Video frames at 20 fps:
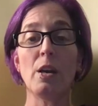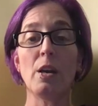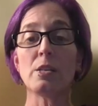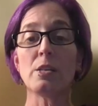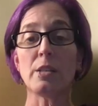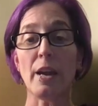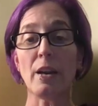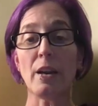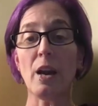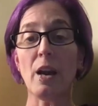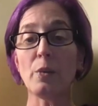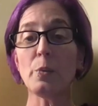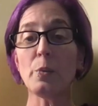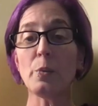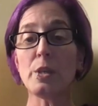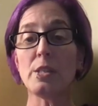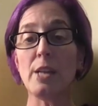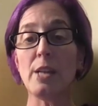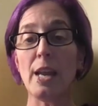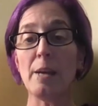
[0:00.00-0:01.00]
Sigh, Gone
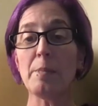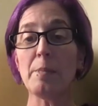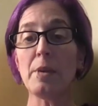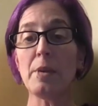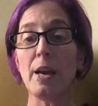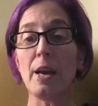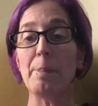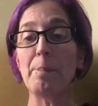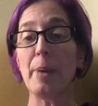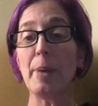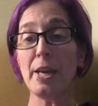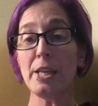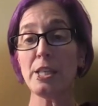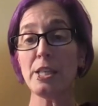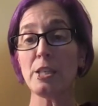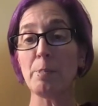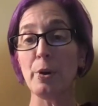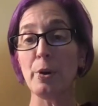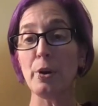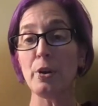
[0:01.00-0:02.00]
was named a
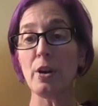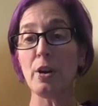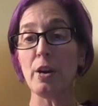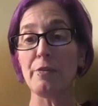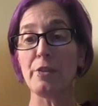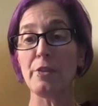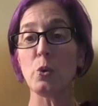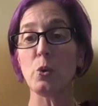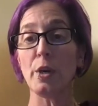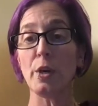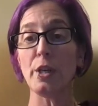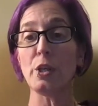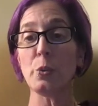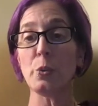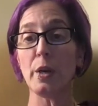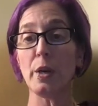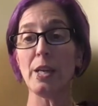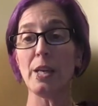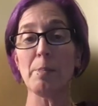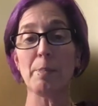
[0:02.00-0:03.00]
best book of the
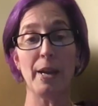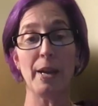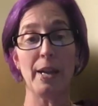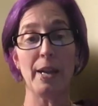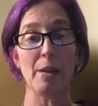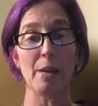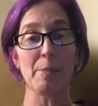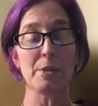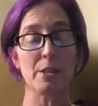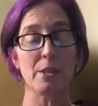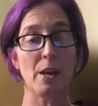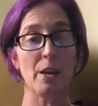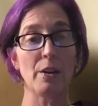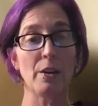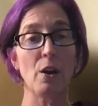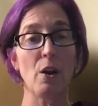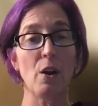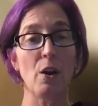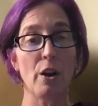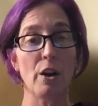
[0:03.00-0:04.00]
2020 by
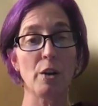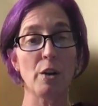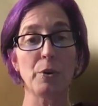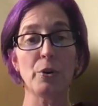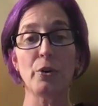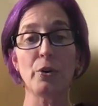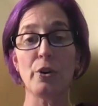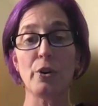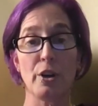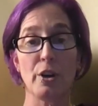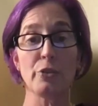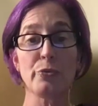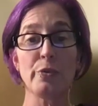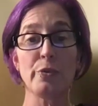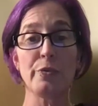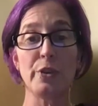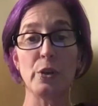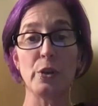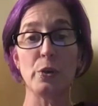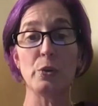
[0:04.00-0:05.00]
Amazon, Audible, Kirkus
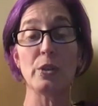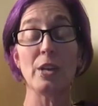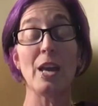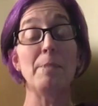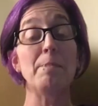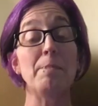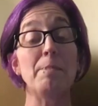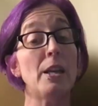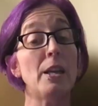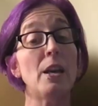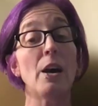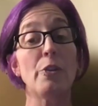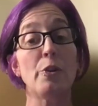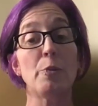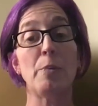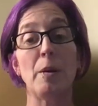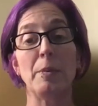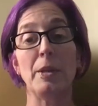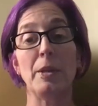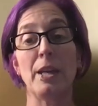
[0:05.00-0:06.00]
Reviews, and many other
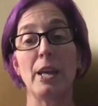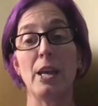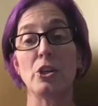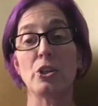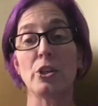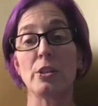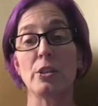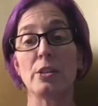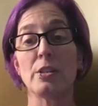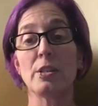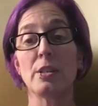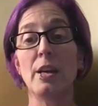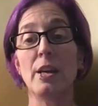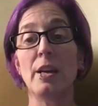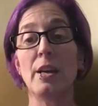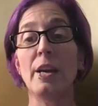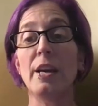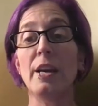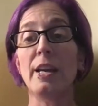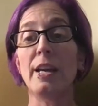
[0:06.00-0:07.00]
publications.
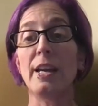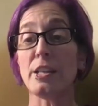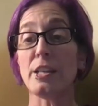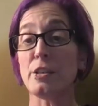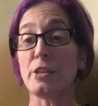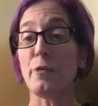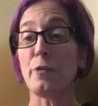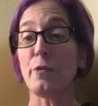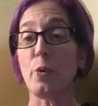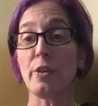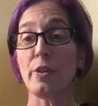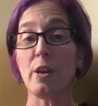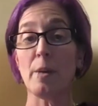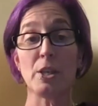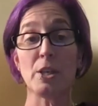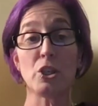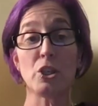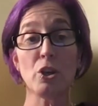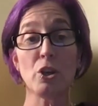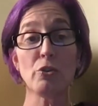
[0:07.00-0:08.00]
He has a
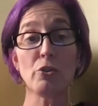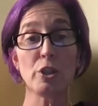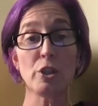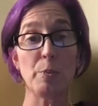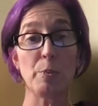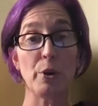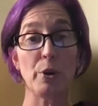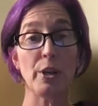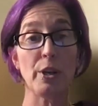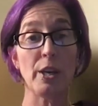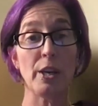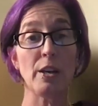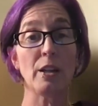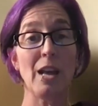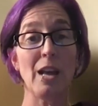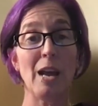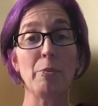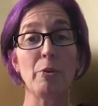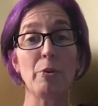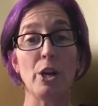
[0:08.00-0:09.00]
forthcoming children's book in
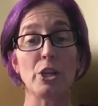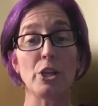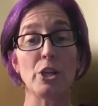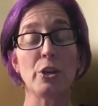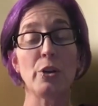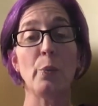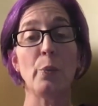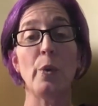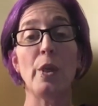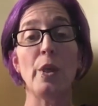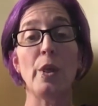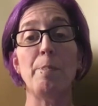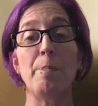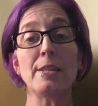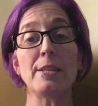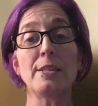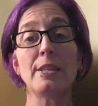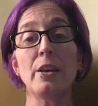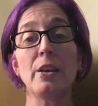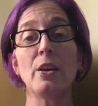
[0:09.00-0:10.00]
collaboration with
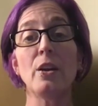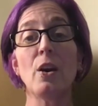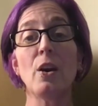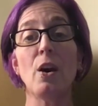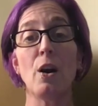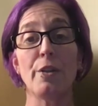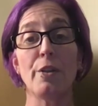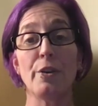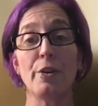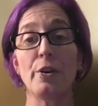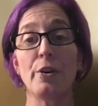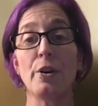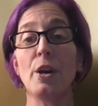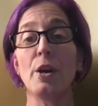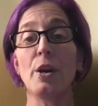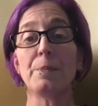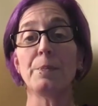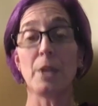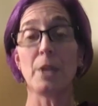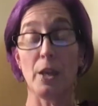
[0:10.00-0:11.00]
best-selling author,
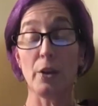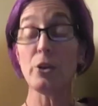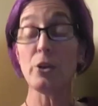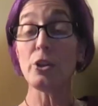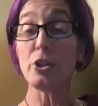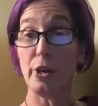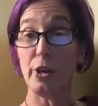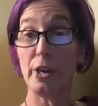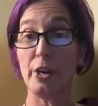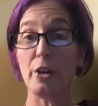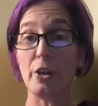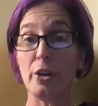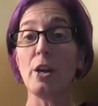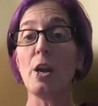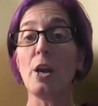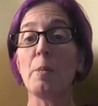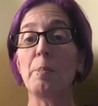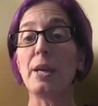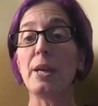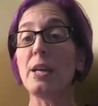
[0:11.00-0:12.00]
illustrator
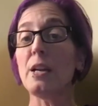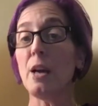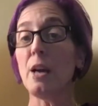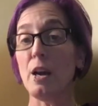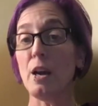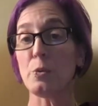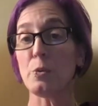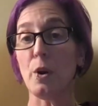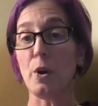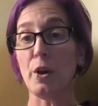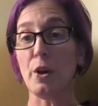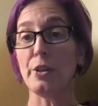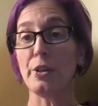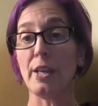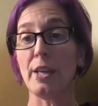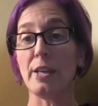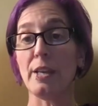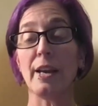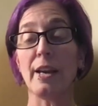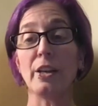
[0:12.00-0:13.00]
Pete Oswald
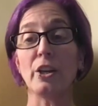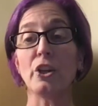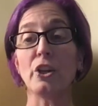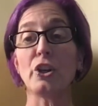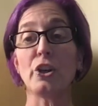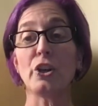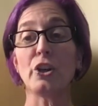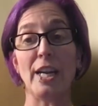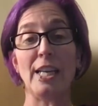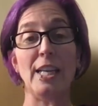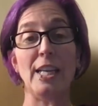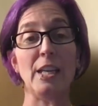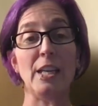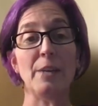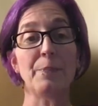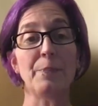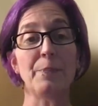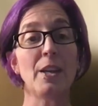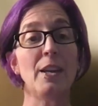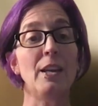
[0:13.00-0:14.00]
entitled Cranky.
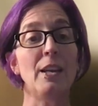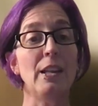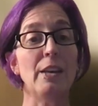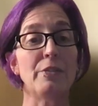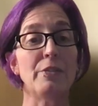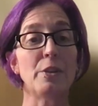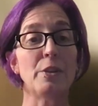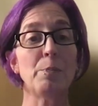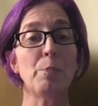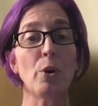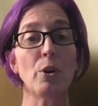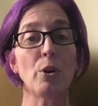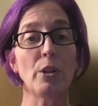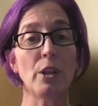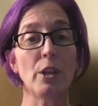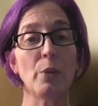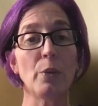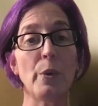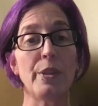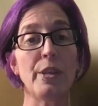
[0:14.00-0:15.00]
He lives in
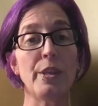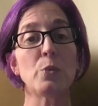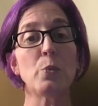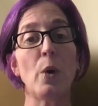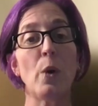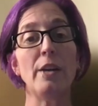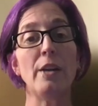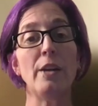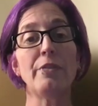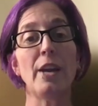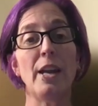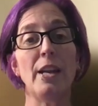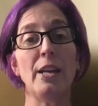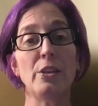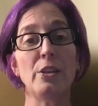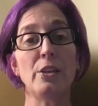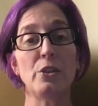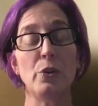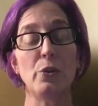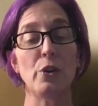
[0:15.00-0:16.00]
Portland with his wife and
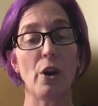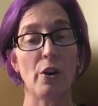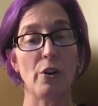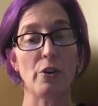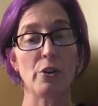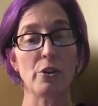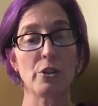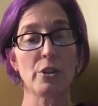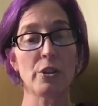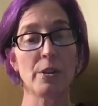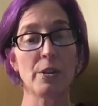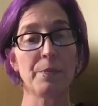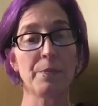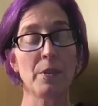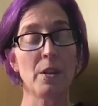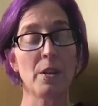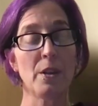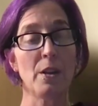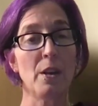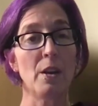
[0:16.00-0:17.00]
his two daughters.
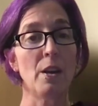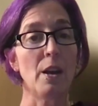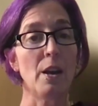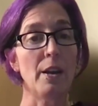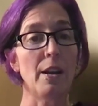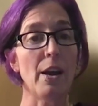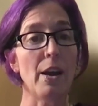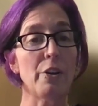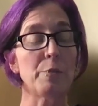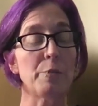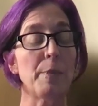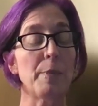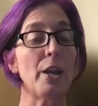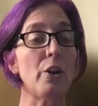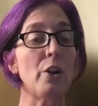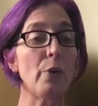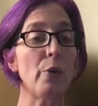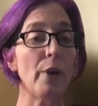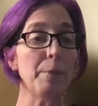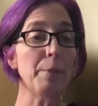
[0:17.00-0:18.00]
And now it is my
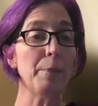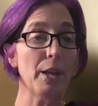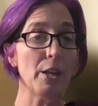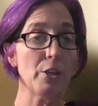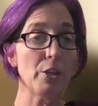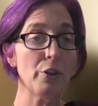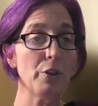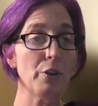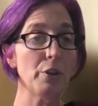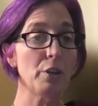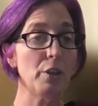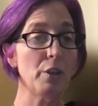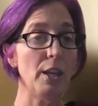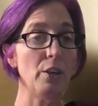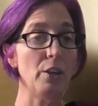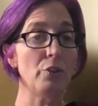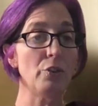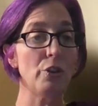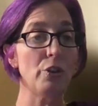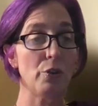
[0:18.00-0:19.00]
great pleasure to
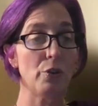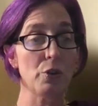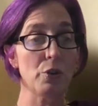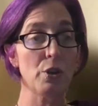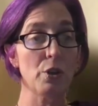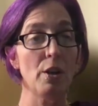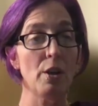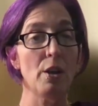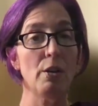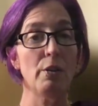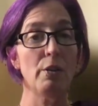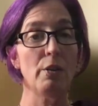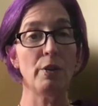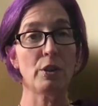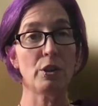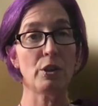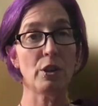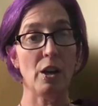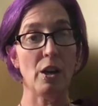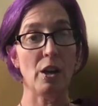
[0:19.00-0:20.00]
introduce
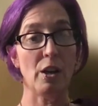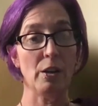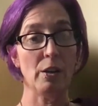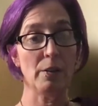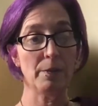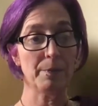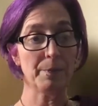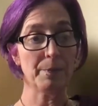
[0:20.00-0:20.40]
Phuc Tran.